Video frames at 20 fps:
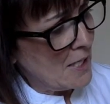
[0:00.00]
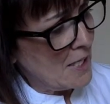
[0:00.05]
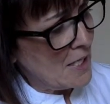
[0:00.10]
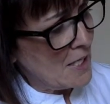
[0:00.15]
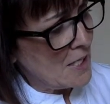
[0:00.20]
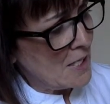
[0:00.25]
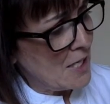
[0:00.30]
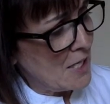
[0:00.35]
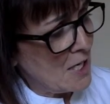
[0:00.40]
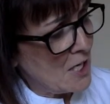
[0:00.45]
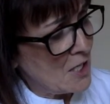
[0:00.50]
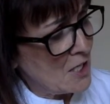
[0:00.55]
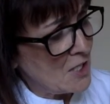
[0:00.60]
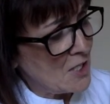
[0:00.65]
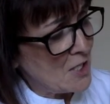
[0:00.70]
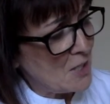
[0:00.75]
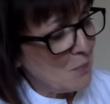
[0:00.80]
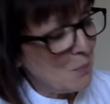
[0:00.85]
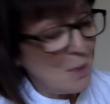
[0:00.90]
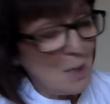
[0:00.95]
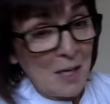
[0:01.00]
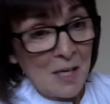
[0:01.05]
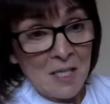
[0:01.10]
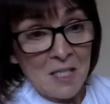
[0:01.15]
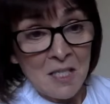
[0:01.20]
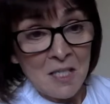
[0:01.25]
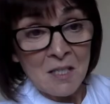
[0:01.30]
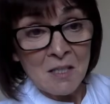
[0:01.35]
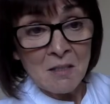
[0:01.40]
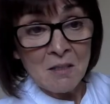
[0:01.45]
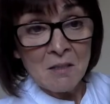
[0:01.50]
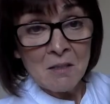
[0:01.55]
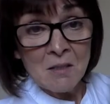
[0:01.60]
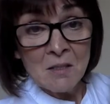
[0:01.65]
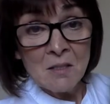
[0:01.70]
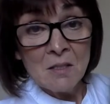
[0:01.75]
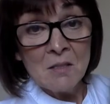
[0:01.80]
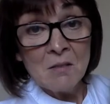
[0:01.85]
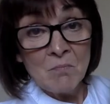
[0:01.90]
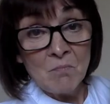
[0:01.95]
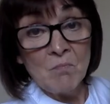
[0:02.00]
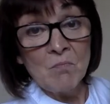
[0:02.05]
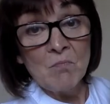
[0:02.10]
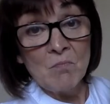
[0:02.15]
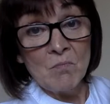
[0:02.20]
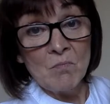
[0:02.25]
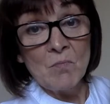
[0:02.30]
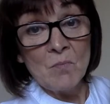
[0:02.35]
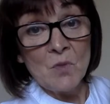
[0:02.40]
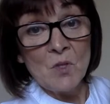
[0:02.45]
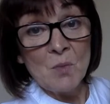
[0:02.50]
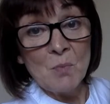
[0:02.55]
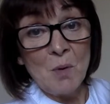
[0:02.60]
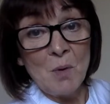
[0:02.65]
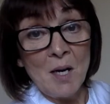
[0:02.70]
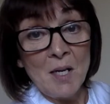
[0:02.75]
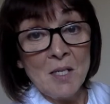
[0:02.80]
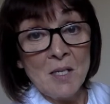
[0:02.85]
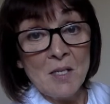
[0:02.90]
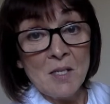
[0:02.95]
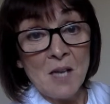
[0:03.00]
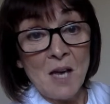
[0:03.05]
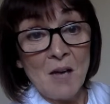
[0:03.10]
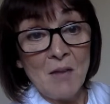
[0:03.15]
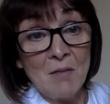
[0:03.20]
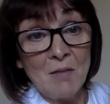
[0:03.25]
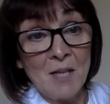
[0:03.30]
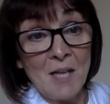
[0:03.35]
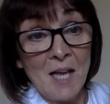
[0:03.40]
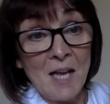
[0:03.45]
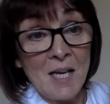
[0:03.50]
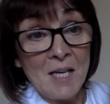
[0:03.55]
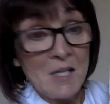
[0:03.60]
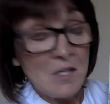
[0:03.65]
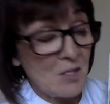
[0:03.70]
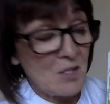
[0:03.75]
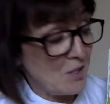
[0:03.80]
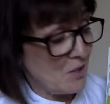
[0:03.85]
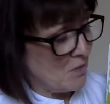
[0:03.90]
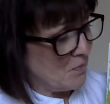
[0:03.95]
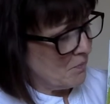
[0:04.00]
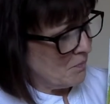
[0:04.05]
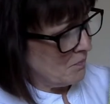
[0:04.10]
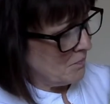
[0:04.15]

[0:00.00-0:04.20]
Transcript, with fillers: Is he a spider? Spiders have legs.